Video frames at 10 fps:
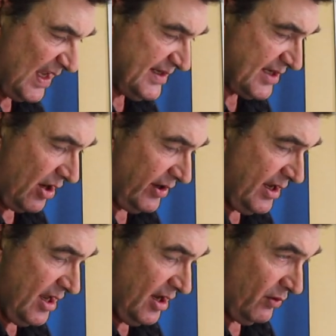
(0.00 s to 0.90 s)
So
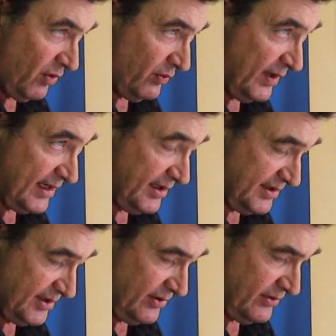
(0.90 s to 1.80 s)
what we're going to
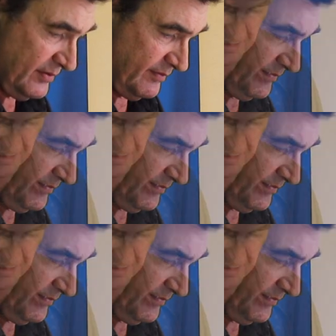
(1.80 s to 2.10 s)
do